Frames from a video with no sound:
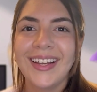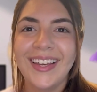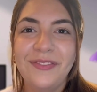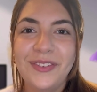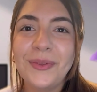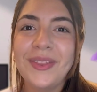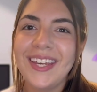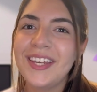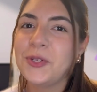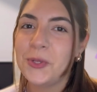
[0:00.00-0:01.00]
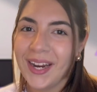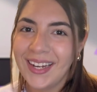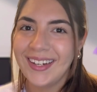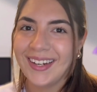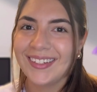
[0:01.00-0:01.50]
If you think
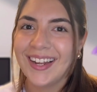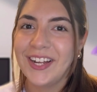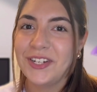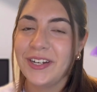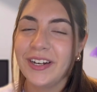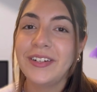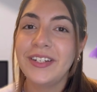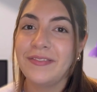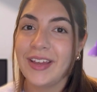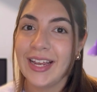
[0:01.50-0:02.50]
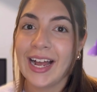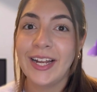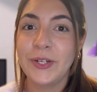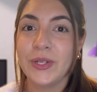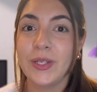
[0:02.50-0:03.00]
training a generative
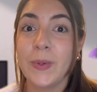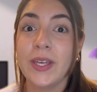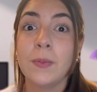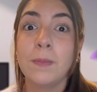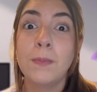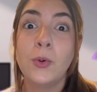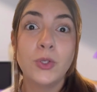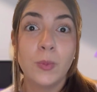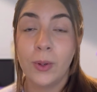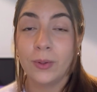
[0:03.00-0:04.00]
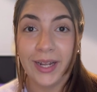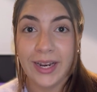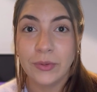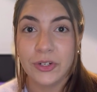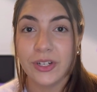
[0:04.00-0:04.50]
AI to speak multiple
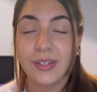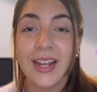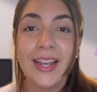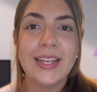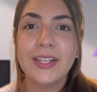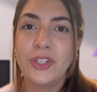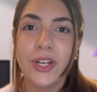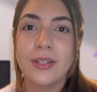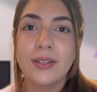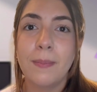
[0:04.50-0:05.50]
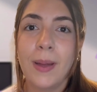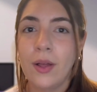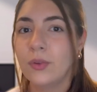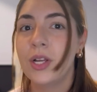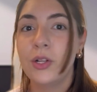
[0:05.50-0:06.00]
languages is just
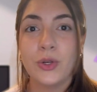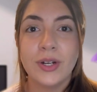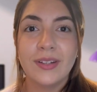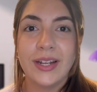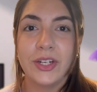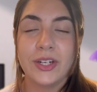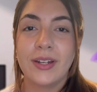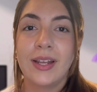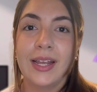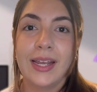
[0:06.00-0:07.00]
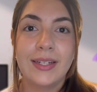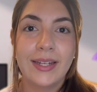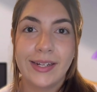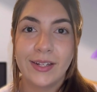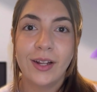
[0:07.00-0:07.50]
about translation and
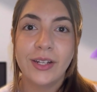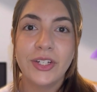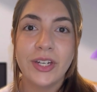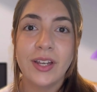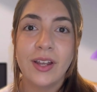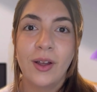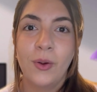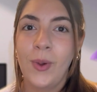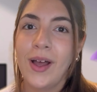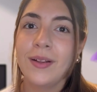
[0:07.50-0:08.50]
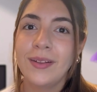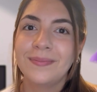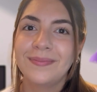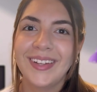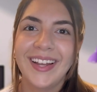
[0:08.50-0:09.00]
technology, well,
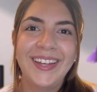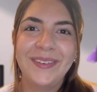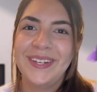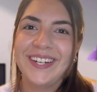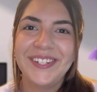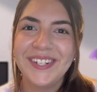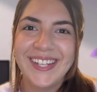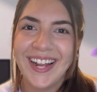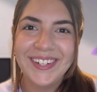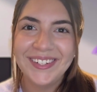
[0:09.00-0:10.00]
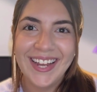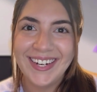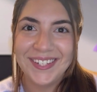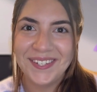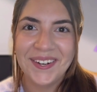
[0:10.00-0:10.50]
I am here to tell you that
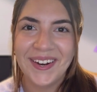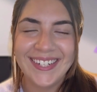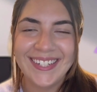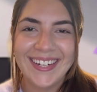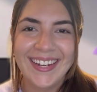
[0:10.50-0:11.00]
it's not.